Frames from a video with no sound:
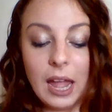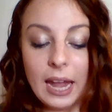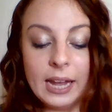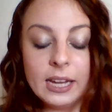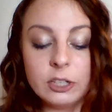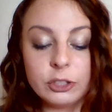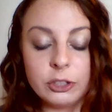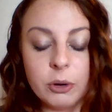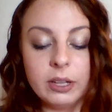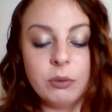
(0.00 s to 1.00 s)
Annie
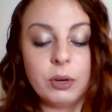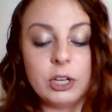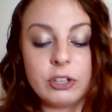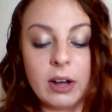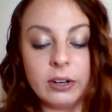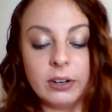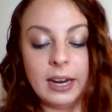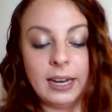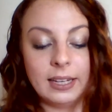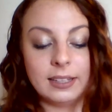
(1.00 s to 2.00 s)
slowly reached out her
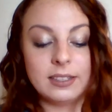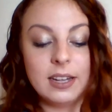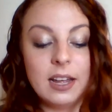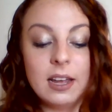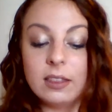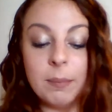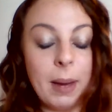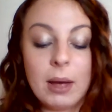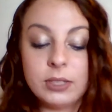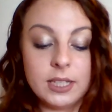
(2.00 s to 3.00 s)
hand. The
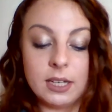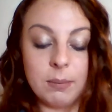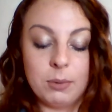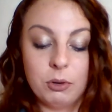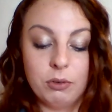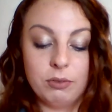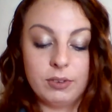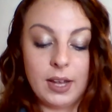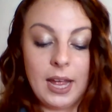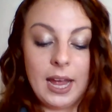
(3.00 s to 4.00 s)
mouse didn't move.
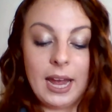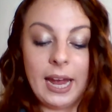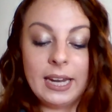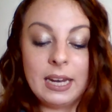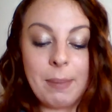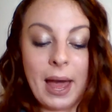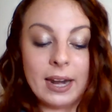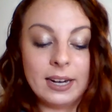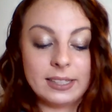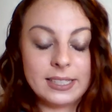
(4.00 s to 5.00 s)
Annie
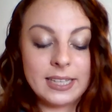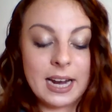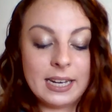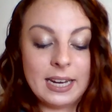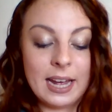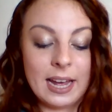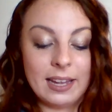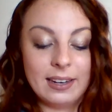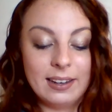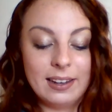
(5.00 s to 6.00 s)
patted its tiny
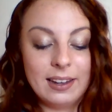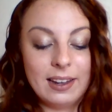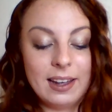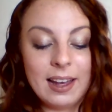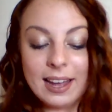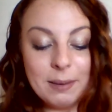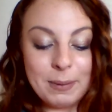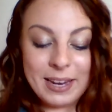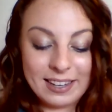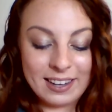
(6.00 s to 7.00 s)
head. "Hi,
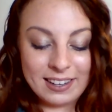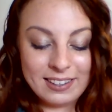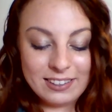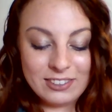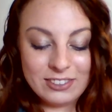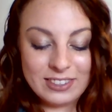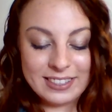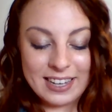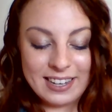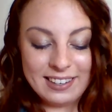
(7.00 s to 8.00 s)
Peanut," she
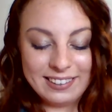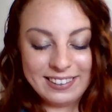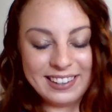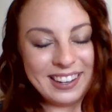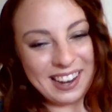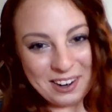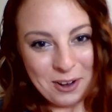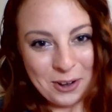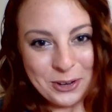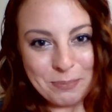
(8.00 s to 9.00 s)
said. "Can I
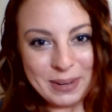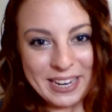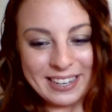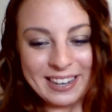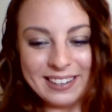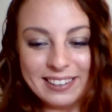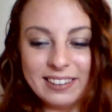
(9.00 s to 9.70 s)
call you Peanut?"